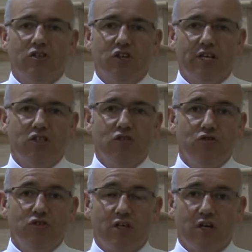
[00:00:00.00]
try to
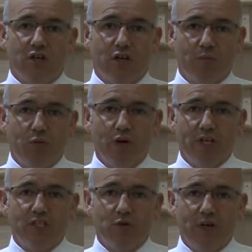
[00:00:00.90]
use the
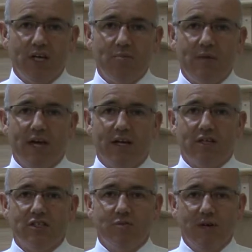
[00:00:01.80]
components that we can make
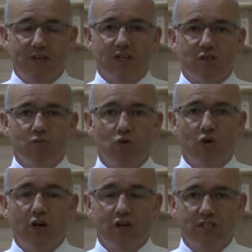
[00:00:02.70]
to make this
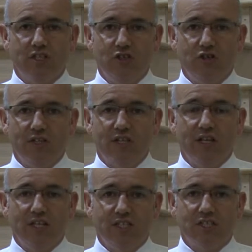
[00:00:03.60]
more continuous
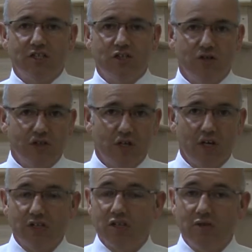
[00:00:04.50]
and easier to use.
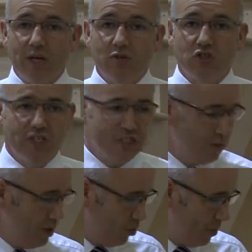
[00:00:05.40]
So I'll demonstrate some
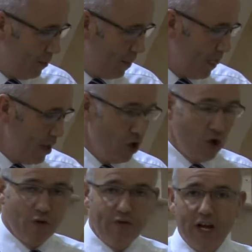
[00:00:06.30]
at the moment.
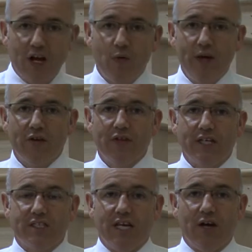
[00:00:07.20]
We're very aware
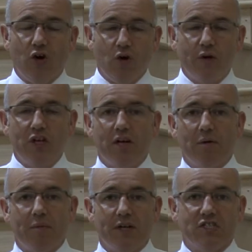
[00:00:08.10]
that when you come
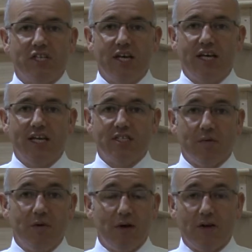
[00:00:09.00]
up on a staircase, they
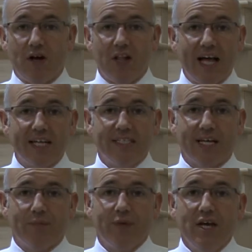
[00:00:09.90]
maybe have a landing
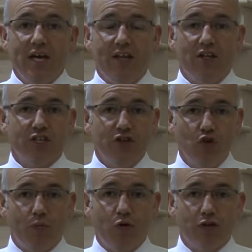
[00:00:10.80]
and there's a
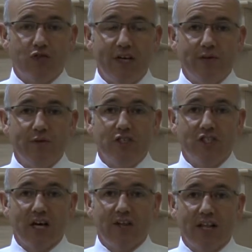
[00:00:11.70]
new post right when you
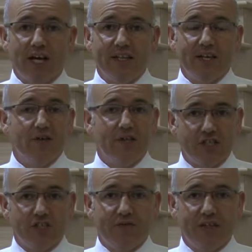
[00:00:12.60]
start the landing,
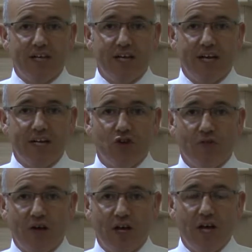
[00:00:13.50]
thus you have to take your hand
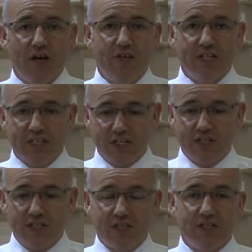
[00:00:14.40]
off it. This
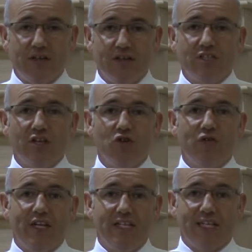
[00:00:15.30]
actually doesn't it. This is an
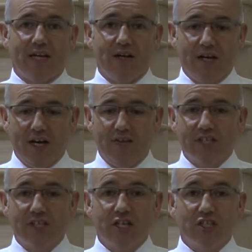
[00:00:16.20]
over-easing, and
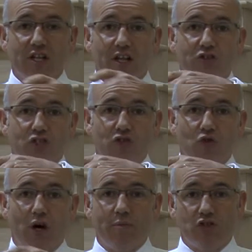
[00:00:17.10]
this actually allows you to
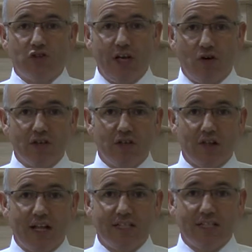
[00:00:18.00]
go up straight onto the
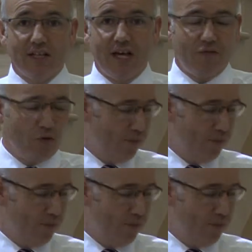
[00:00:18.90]
landing level.